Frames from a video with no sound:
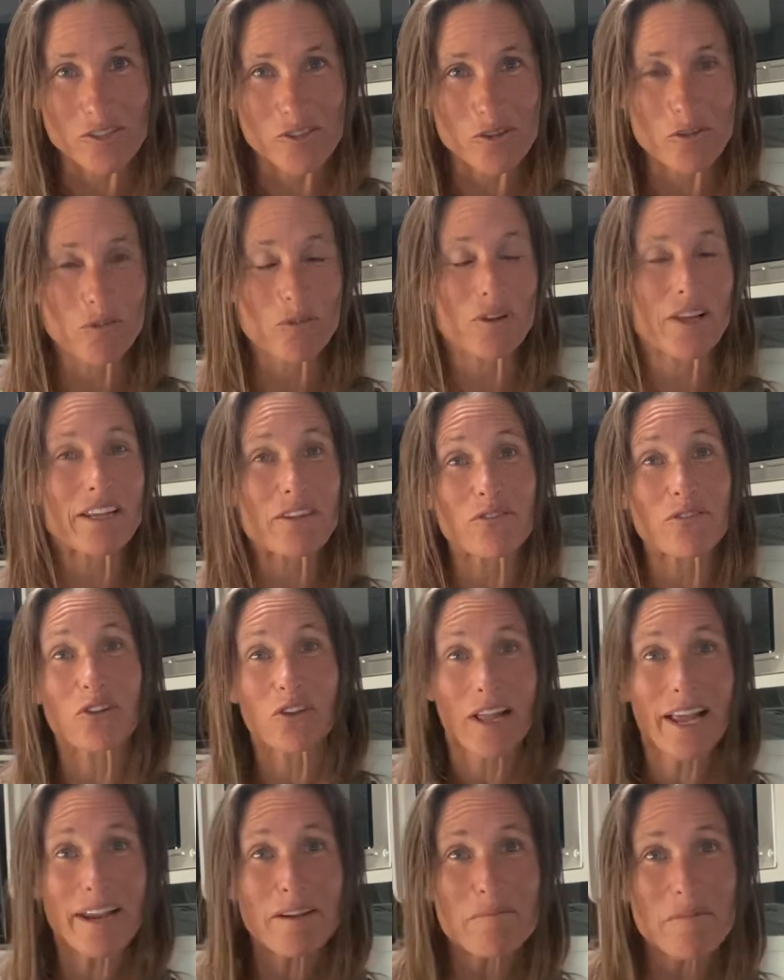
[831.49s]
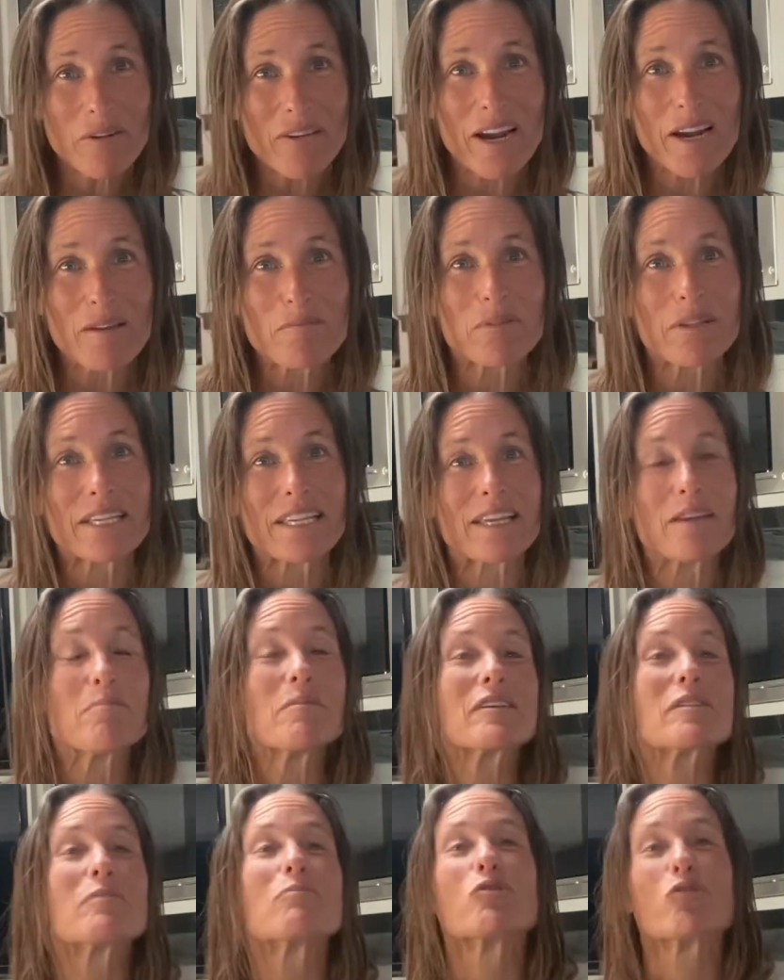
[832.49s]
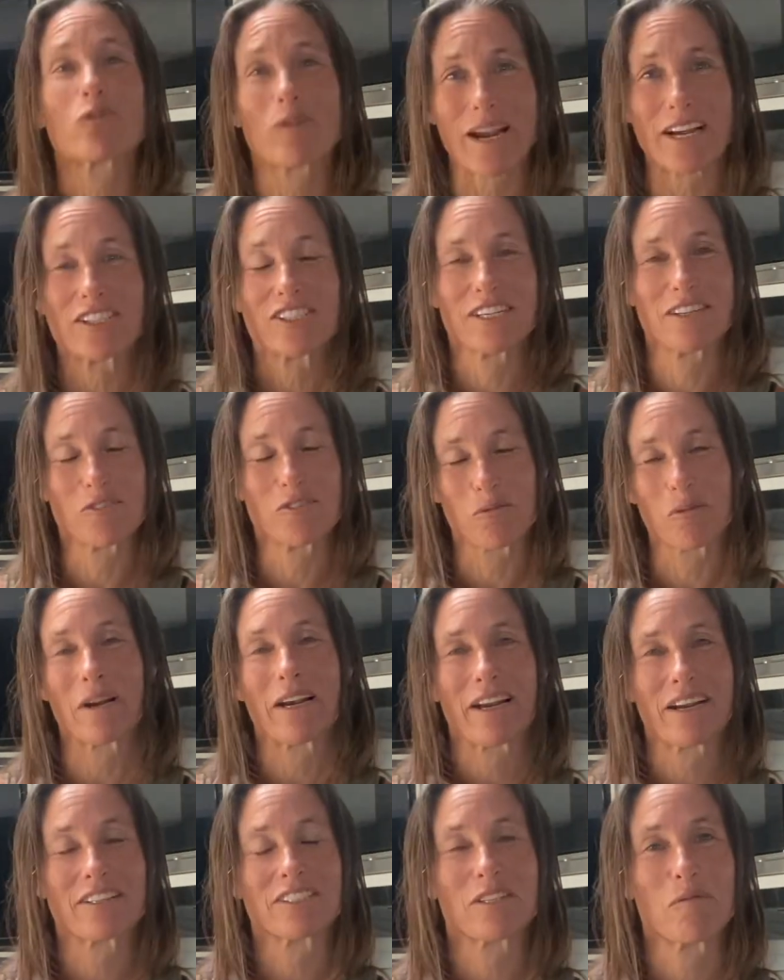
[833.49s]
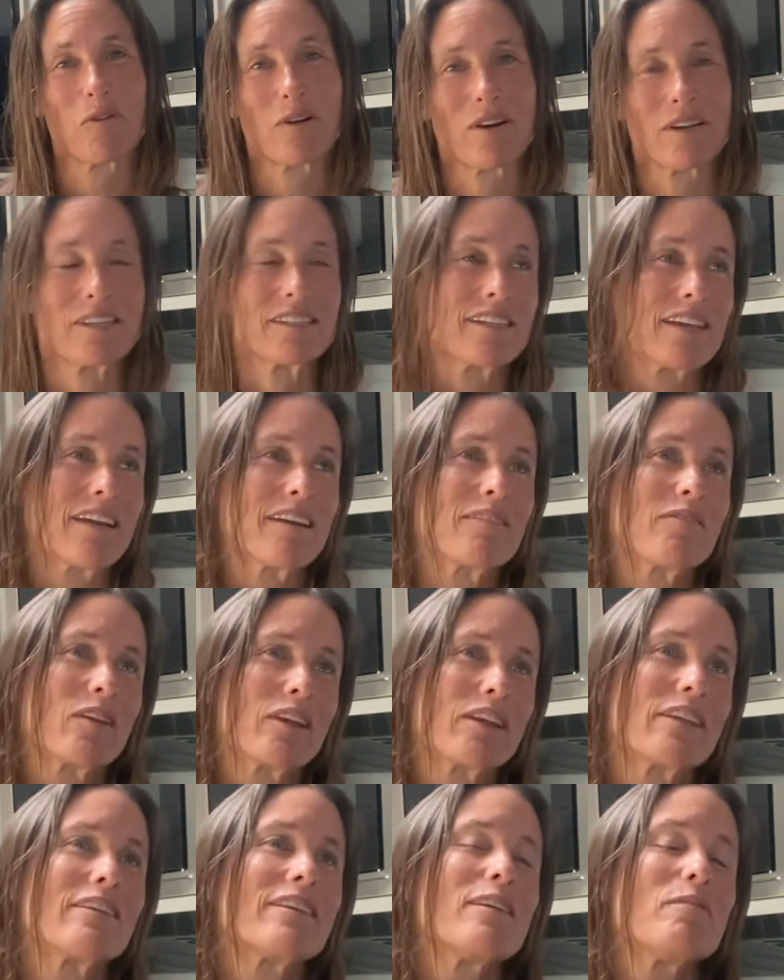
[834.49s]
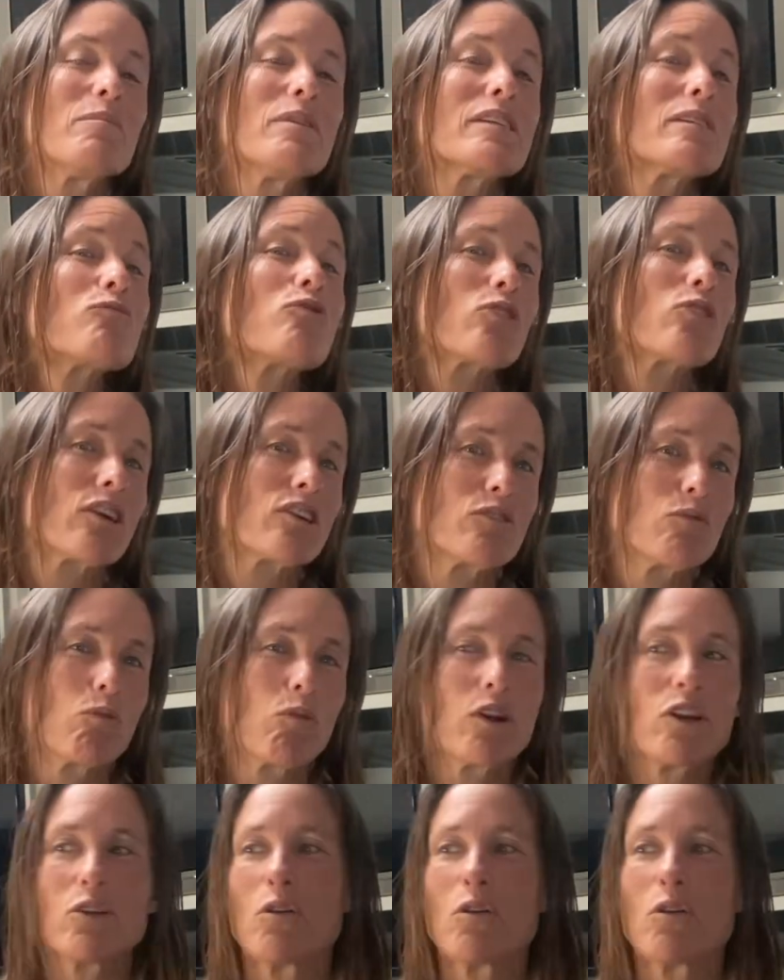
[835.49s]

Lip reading: So like, if you like me rambling, give me some directions, what I actually want to say. Give me some direction.